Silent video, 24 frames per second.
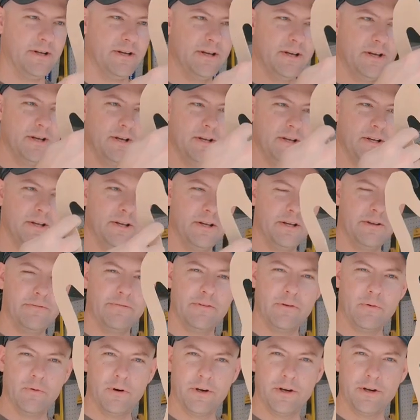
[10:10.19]
uh,
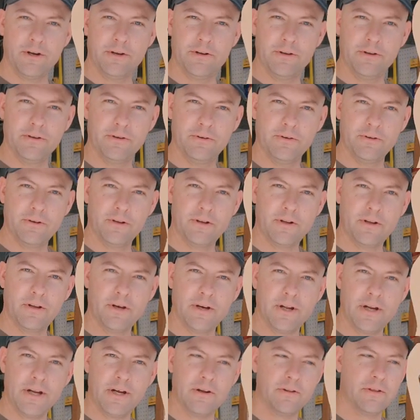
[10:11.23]
if you wanted to
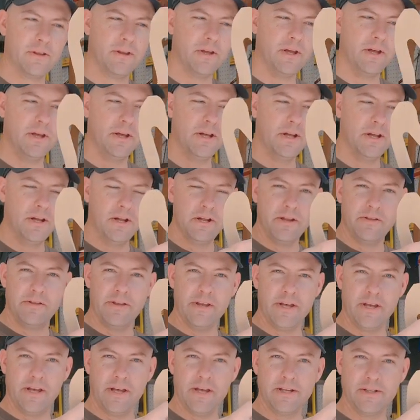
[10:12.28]
cut out the
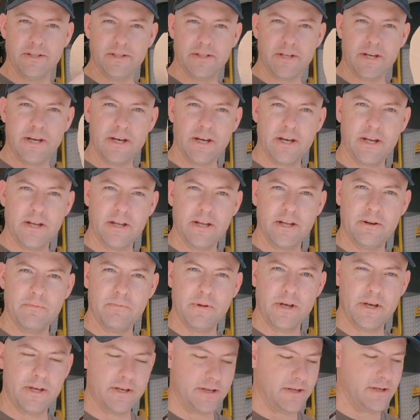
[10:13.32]
the inside and
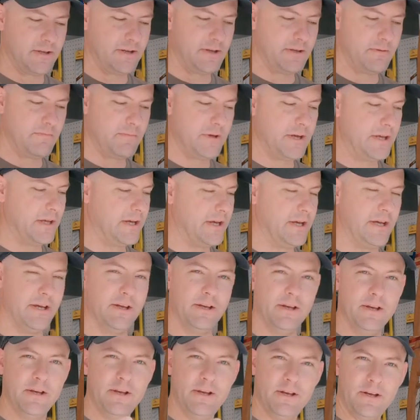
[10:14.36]
make make a
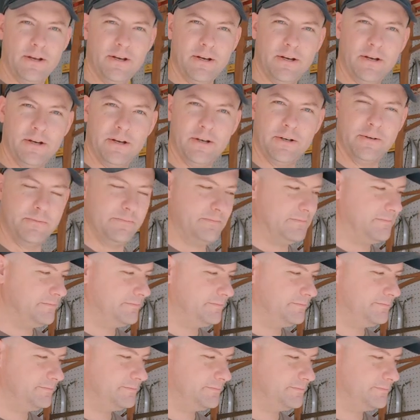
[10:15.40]
um,
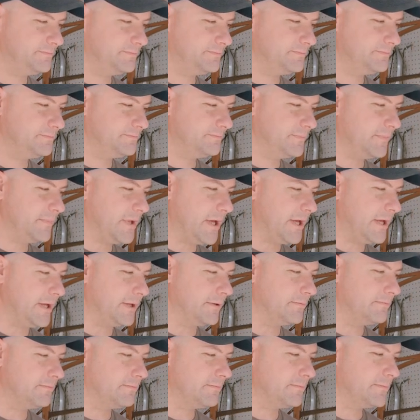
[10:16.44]
a
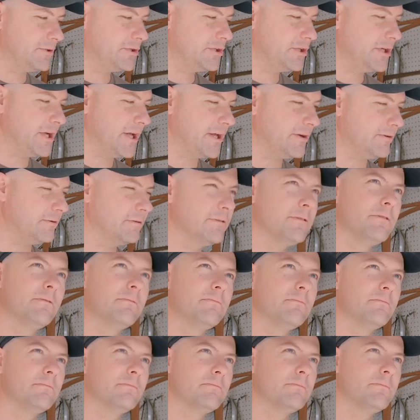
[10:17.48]
channeled
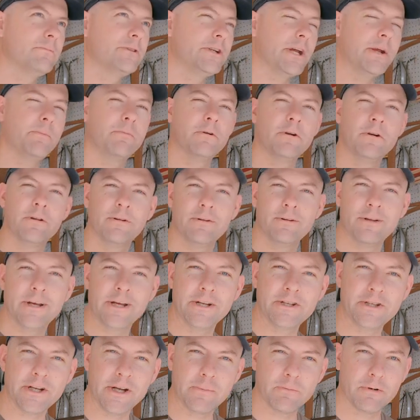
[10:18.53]
chambered
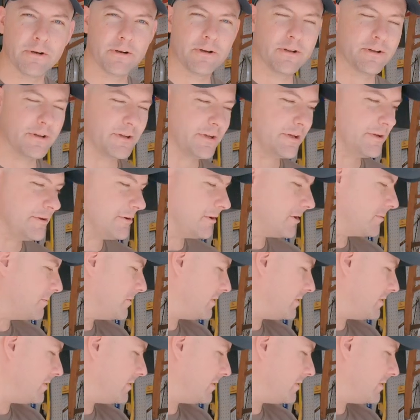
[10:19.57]
a chambered guitar